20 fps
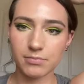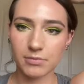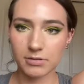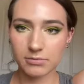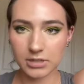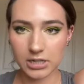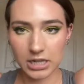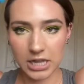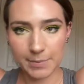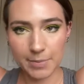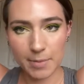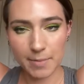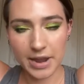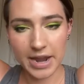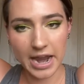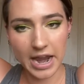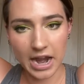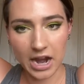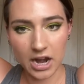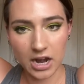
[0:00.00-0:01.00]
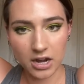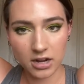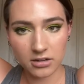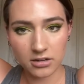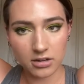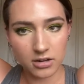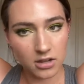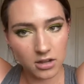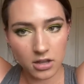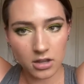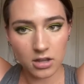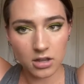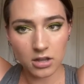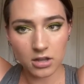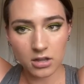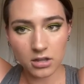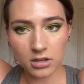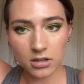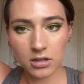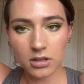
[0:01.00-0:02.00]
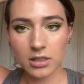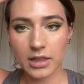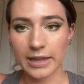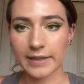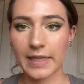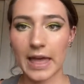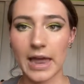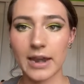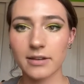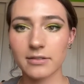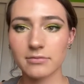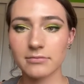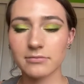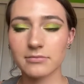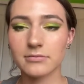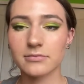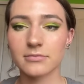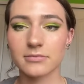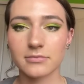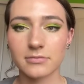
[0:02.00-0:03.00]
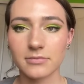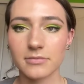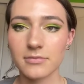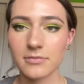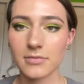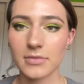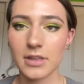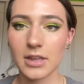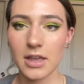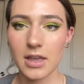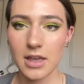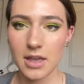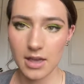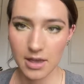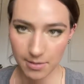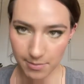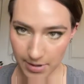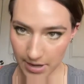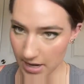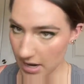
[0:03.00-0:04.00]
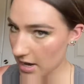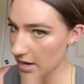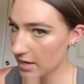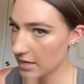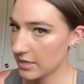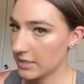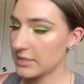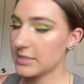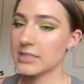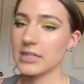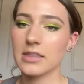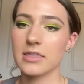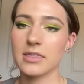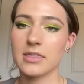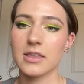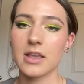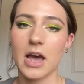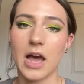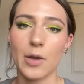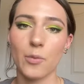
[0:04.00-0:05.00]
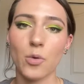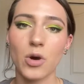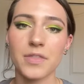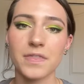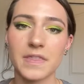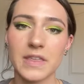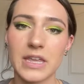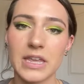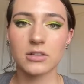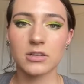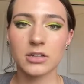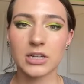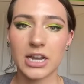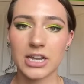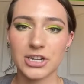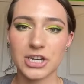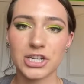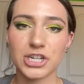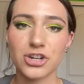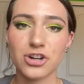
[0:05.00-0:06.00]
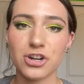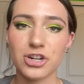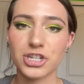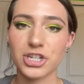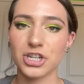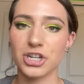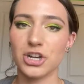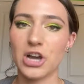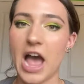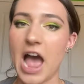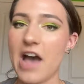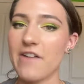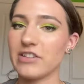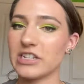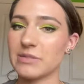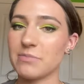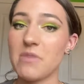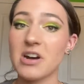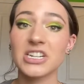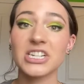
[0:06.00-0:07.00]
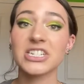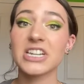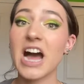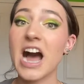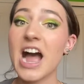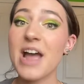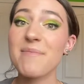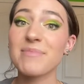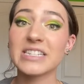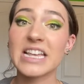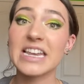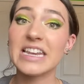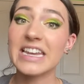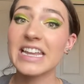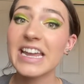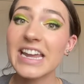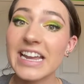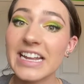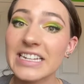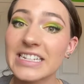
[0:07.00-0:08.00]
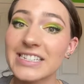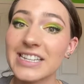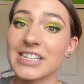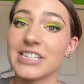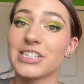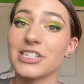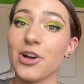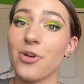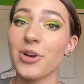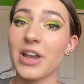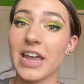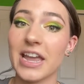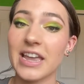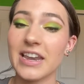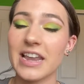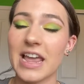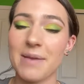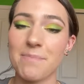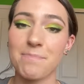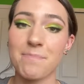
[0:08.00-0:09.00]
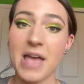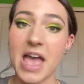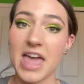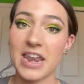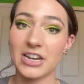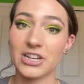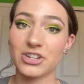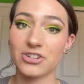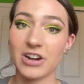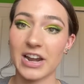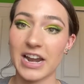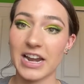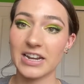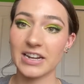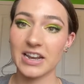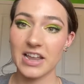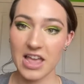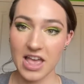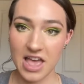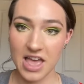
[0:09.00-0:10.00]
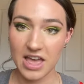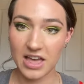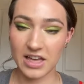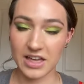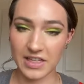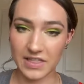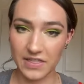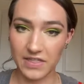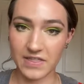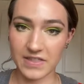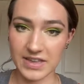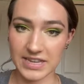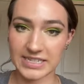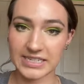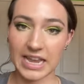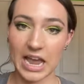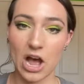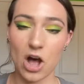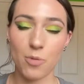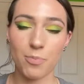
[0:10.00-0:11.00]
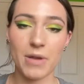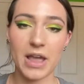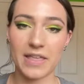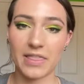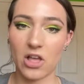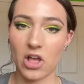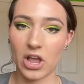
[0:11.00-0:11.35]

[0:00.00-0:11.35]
clip up my hair like that, because I want the conditioner to have as much time as it needs to soak in and penetrate the scalp, and